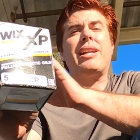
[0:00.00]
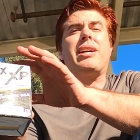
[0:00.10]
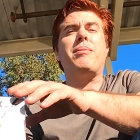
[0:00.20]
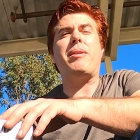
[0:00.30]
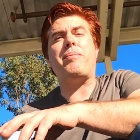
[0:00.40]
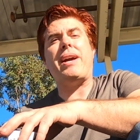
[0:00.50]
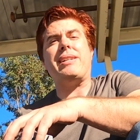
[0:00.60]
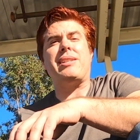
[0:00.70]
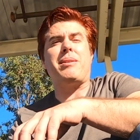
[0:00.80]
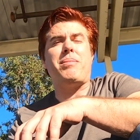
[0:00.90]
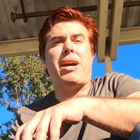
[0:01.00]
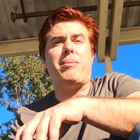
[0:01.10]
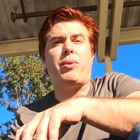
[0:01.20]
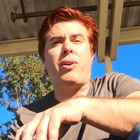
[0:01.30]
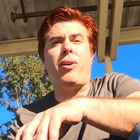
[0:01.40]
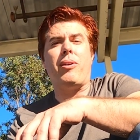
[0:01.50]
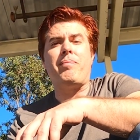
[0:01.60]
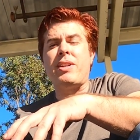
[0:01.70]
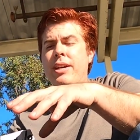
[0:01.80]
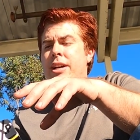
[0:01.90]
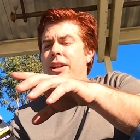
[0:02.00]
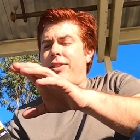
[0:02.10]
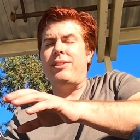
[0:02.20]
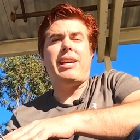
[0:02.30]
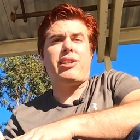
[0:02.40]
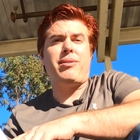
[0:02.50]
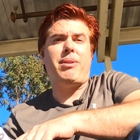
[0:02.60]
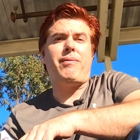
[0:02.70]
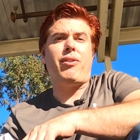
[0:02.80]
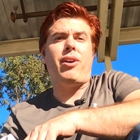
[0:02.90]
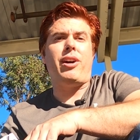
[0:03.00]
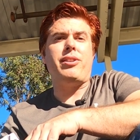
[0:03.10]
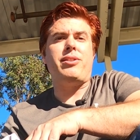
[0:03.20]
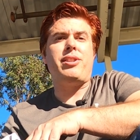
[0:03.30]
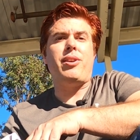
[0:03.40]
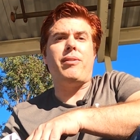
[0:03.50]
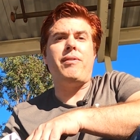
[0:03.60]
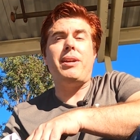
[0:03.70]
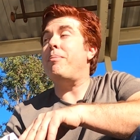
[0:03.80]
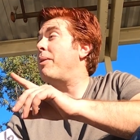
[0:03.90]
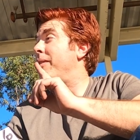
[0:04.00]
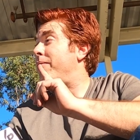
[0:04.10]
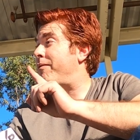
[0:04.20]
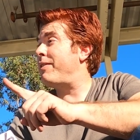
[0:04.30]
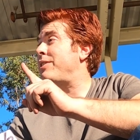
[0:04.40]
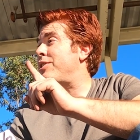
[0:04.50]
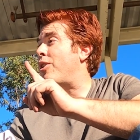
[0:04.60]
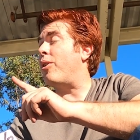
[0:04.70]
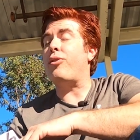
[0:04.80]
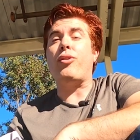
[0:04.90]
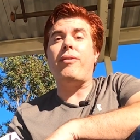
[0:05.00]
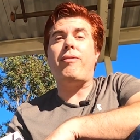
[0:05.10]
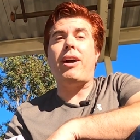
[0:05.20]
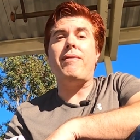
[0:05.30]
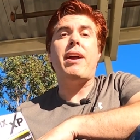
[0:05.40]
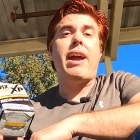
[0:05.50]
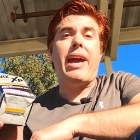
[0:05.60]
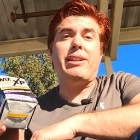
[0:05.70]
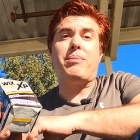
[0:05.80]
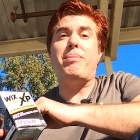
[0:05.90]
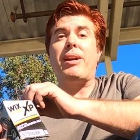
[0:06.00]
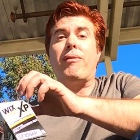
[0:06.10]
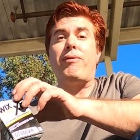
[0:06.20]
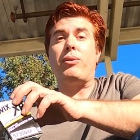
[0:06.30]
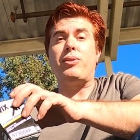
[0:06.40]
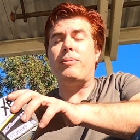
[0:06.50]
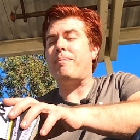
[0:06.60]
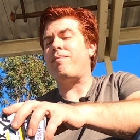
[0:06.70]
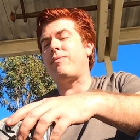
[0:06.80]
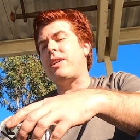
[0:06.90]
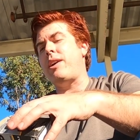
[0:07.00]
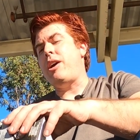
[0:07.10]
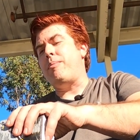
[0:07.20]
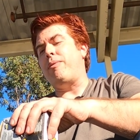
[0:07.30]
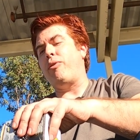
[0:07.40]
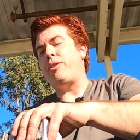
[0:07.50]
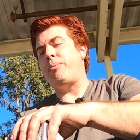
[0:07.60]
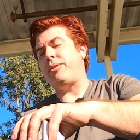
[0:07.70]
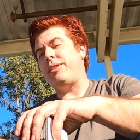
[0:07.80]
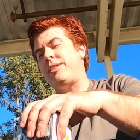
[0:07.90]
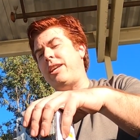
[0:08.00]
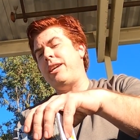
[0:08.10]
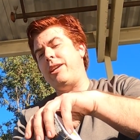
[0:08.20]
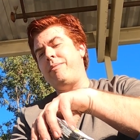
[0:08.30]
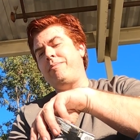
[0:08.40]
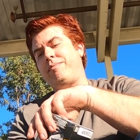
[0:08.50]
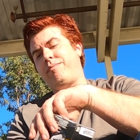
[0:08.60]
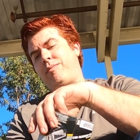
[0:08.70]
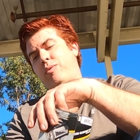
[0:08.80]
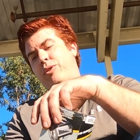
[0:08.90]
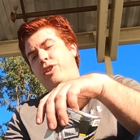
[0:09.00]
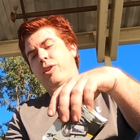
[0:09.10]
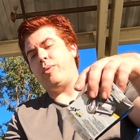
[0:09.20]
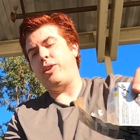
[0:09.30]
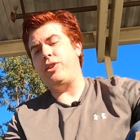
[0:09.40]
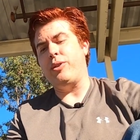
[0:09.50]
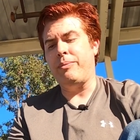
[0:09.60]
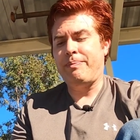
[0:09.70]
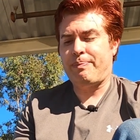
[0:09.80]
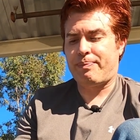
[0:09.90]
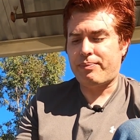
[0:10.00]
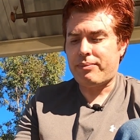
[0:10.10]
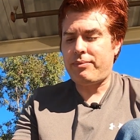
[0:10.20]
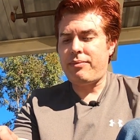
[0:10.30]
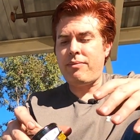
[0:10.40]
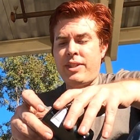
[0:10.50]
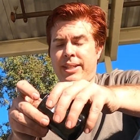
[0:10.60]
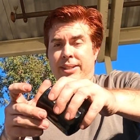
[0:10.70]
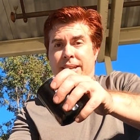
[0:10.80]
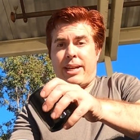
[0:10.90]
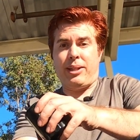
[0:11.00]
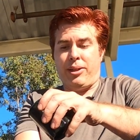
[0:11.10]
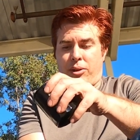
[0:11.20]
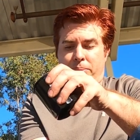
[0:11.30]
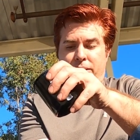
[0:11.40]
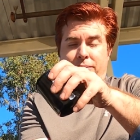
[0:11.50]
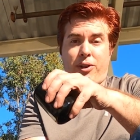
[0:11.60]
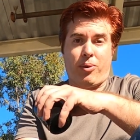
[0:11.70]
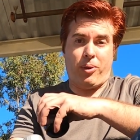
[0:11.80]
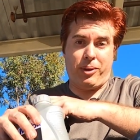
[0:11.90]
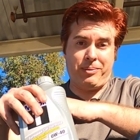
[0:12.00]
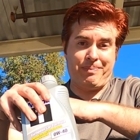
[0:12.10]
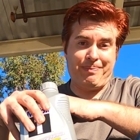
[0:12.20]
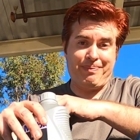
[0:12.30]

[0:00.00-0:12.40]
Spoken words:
going to come up as a compatible car. This is actually meant for a Honda CR-V, but it fits the R35 and it's a bigger filter. Before you put this in, what you're going to want to do is take a little bit of your oil,